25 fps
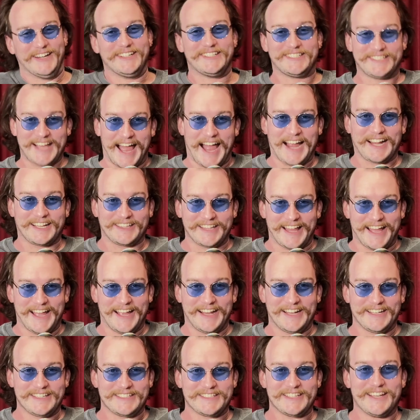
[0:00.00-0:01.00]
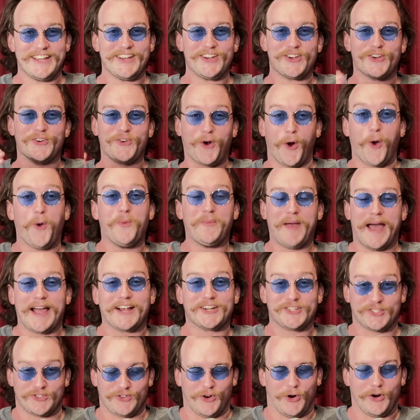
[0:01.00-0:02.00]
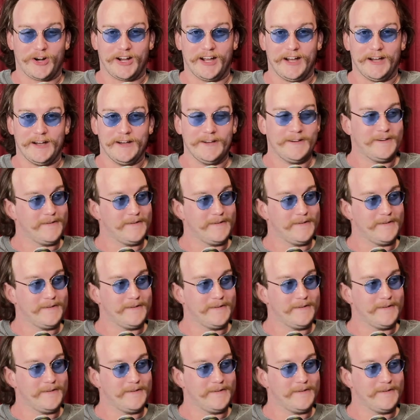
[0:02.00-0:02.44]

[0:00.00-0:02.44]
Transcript: Yeah. Sack lands, grow back stronger.